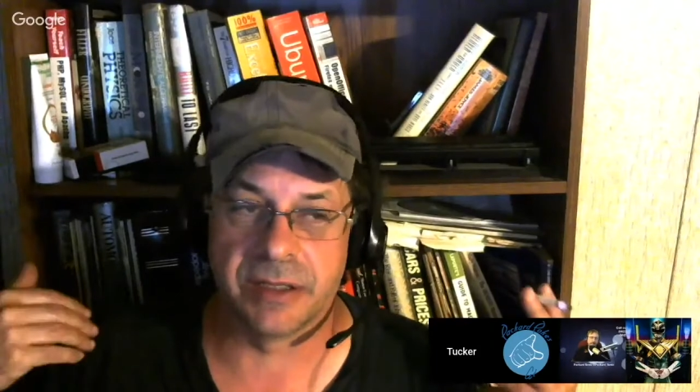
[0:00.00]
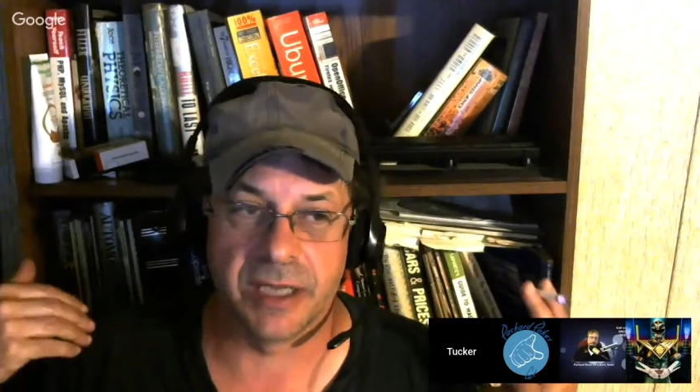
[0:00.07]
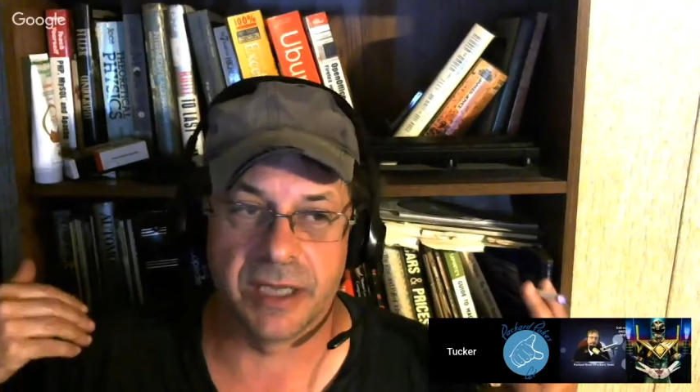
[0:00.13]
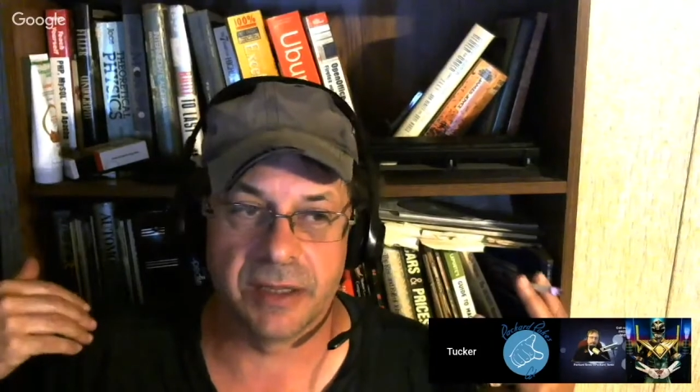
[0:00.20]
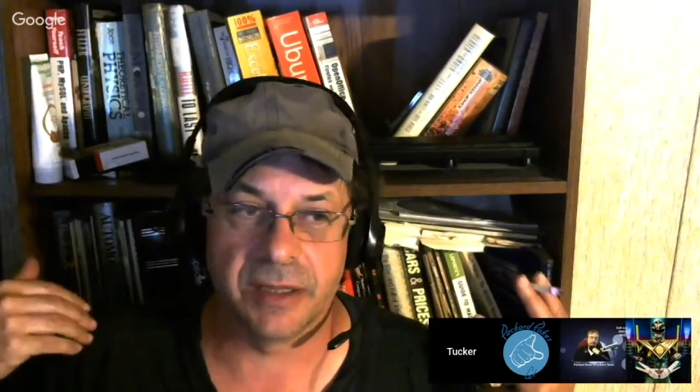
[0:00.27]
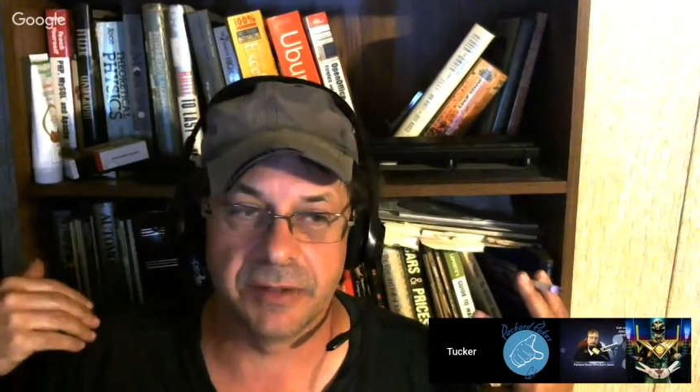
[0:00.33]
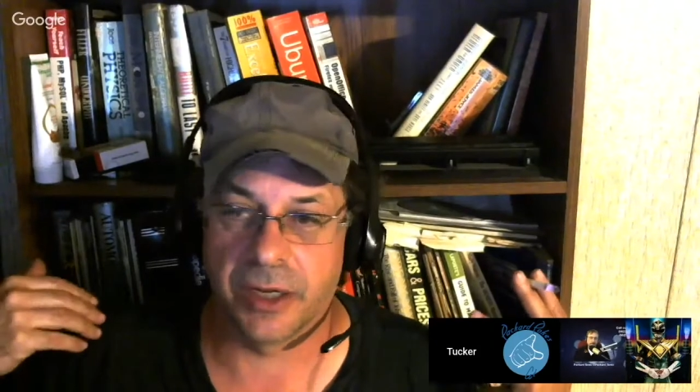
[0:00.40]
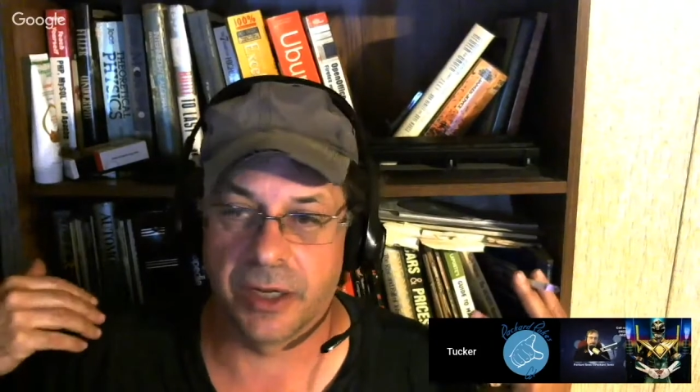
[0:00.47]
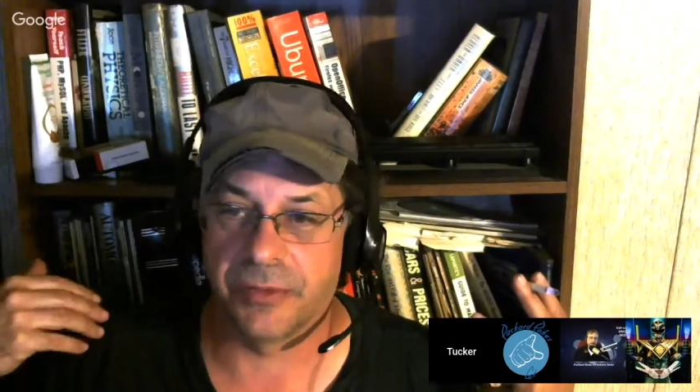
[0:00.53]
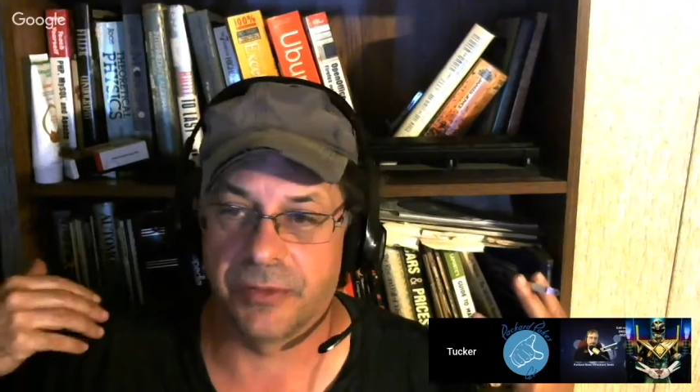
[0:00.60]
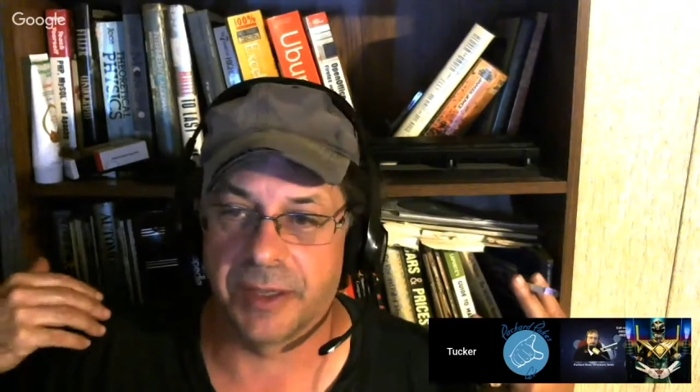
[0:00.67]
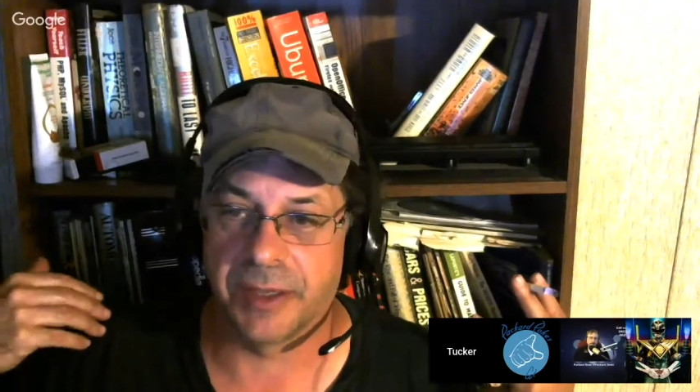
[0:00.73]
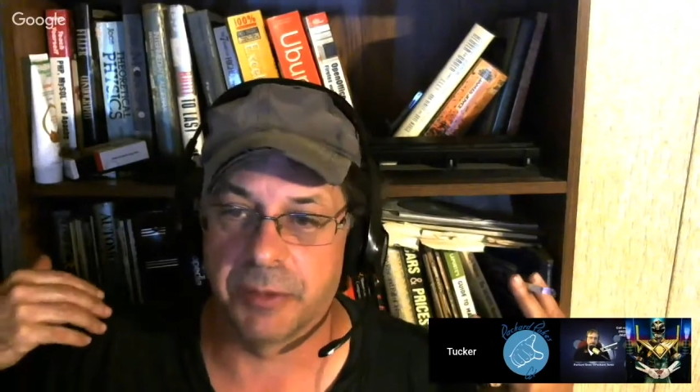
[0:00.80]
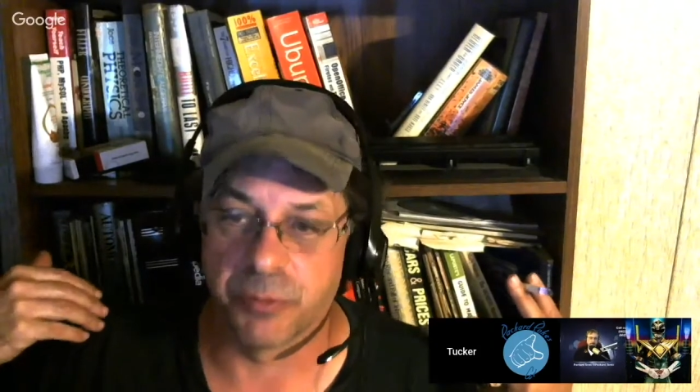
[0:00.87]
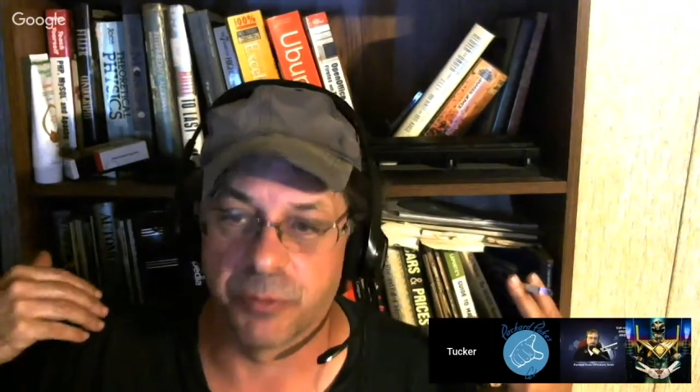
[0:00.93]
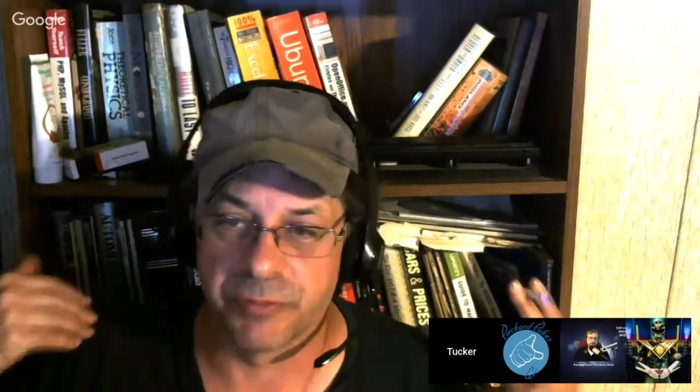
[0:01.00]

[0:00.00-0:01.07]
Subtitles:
of the, you know, the